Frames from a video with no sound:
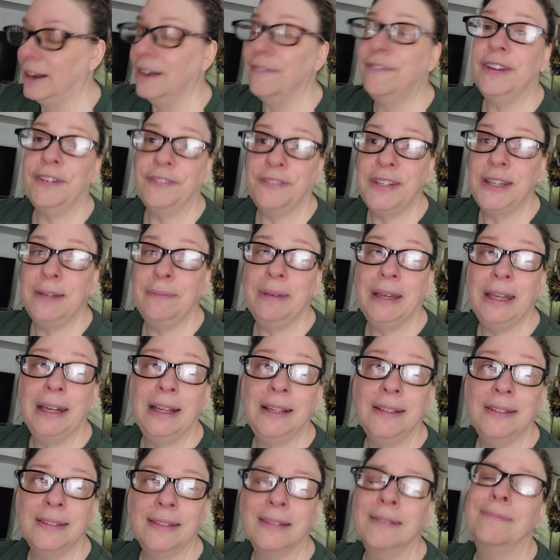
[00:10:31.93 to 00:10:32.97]
fifty
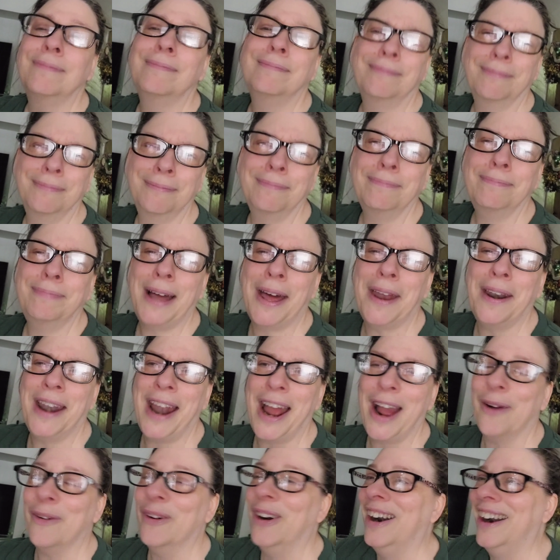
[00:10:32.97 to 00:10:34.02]
minutes, about an
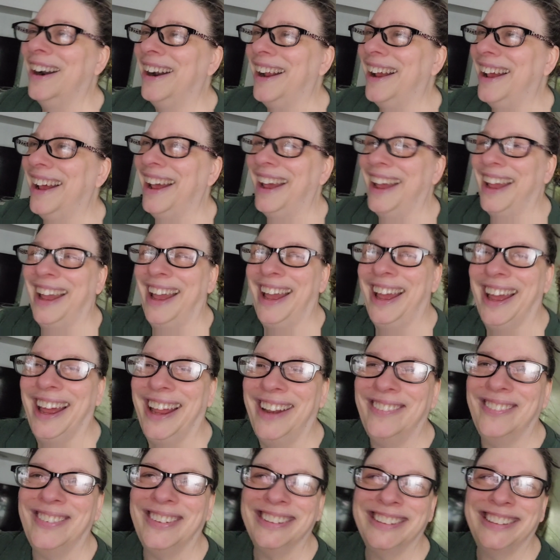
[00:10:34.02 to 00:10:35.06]
hour,
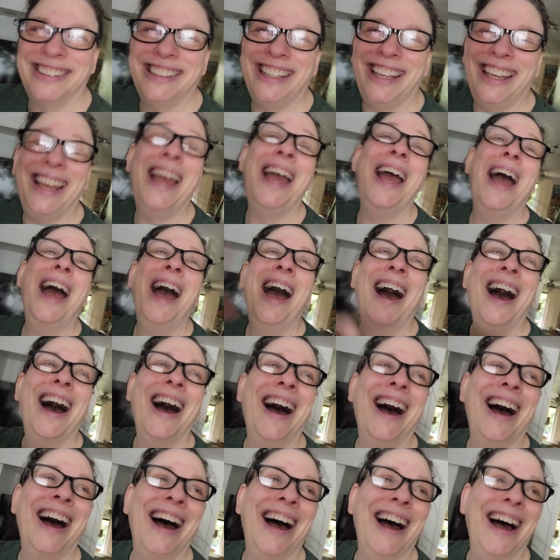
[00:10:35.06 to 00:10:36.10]
and we'll see
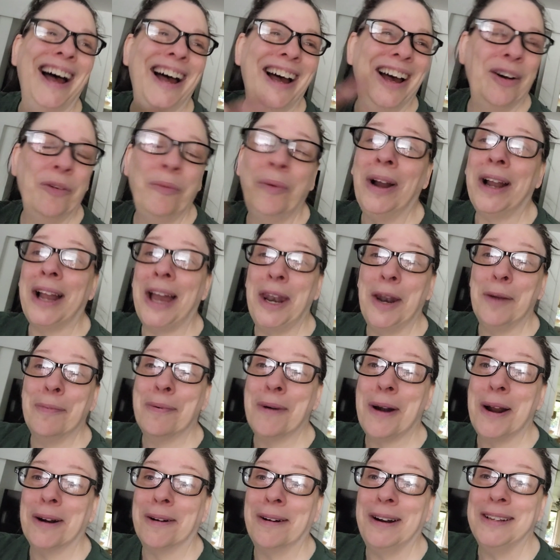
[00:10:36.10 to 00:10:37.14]
uh, what kind of
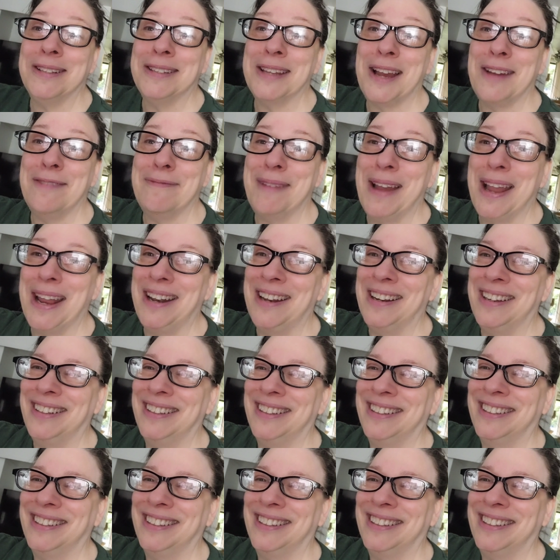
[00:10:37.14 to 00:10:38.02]
progress I've made.